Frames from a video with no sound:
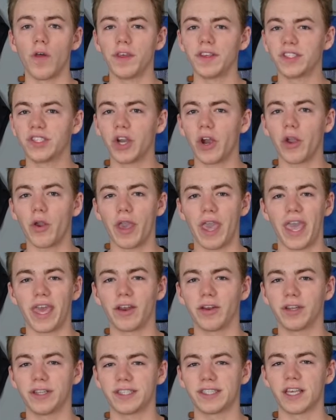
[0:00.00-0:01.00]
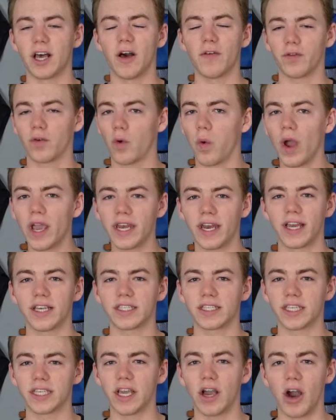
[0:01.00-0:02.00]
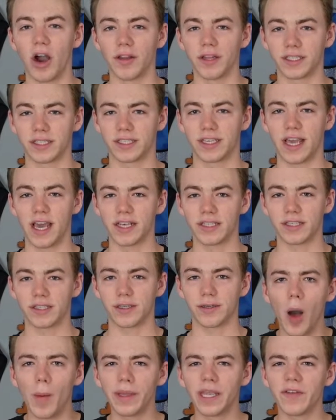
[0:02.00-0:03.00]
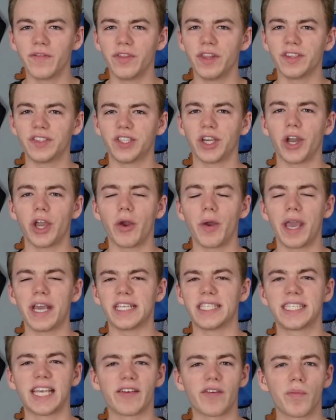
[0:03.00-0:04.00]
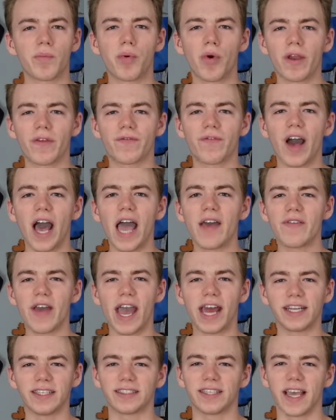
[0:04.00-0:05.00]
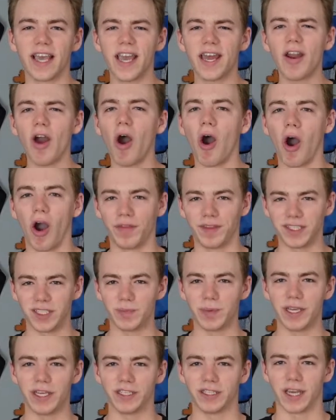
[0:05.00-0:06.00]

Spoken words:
this yo-yo handled itself quite nicely on this test. I'll be giving this yo-yo a 7.5 out of 10 on the speed